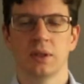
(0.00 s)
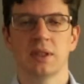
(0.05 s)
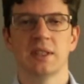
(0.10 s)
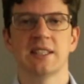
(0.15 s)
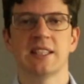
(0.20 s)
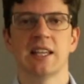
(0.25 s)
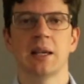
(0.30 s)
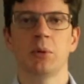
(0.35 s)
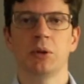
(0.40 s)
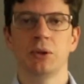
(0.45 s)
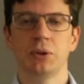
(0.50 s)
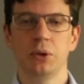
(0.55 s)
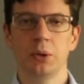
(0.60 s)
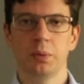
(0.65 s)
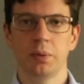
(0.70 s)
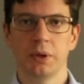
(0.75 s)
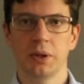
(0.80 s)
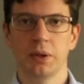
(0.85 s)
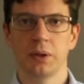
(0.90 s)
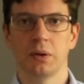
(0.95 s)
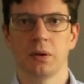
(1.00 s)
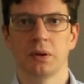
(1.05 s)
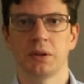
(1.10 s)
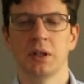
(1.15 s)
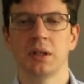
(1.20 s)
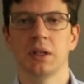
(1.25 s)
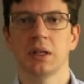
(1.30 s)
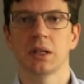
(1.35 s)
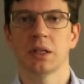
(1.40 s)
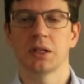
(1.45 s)
SAML 2.0
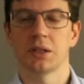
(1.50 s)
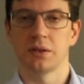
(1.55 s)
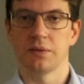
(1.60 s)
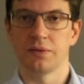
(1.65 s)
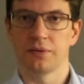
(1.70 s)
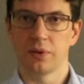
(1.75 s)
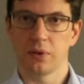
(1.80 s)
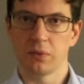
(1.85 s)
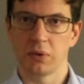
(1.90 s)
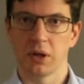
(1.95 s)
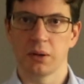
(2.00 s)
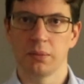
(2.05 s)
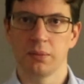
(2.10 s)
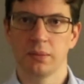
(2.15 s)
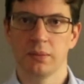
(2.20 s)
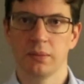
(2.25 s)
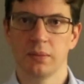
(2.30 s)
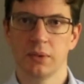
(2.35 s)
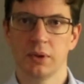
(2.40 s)
Authentication for Web